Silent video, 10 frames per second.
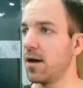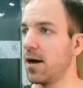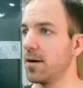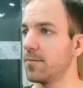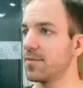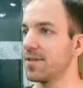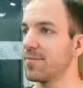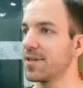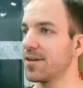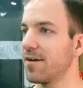Let
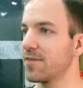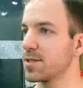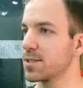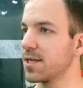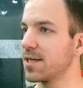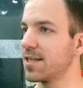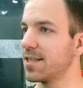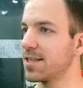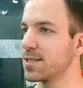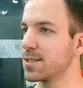me, obviously
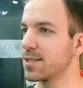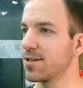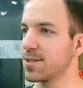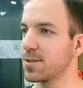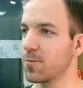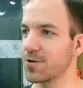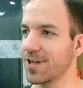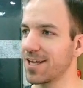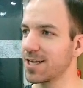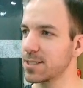this still isn't
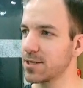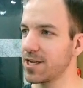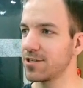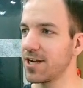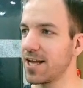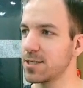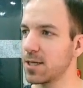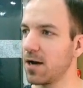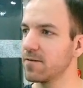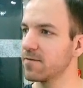working because our internet is
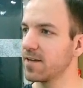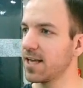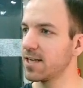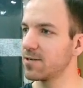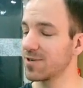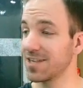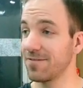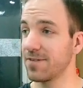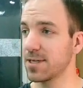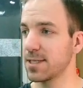off, and we're going
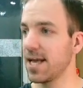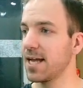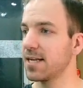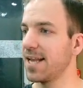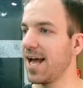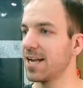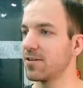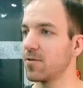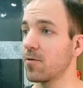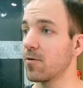to fix that and add a
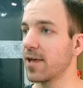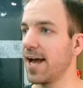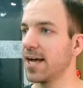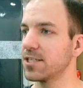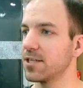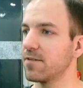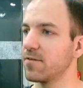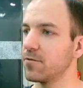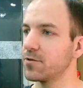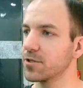local cache in the
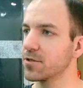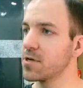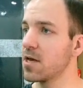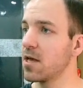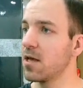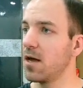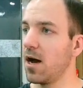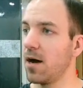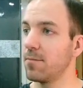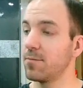future.
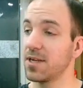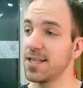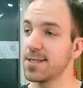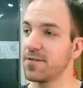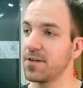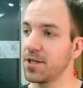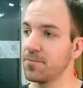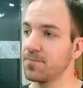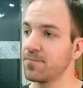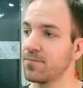But in this
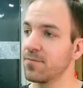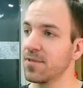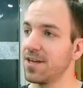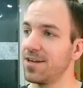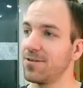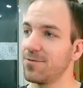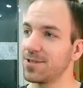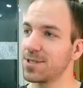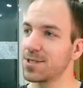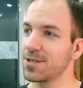video, we'll
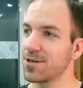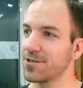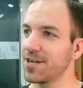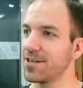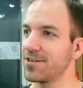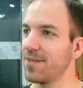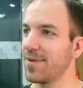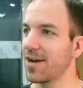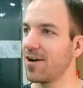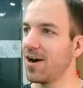just turn our internet
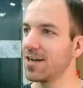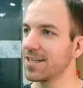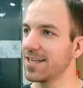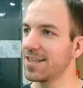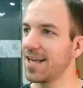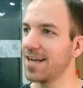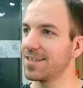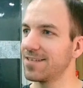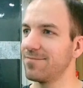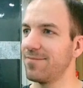back on and get that
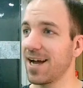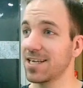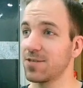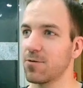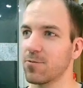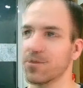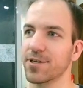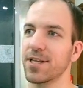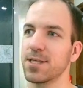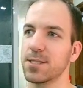back to a
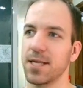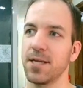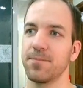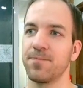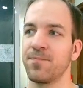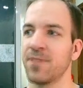working state.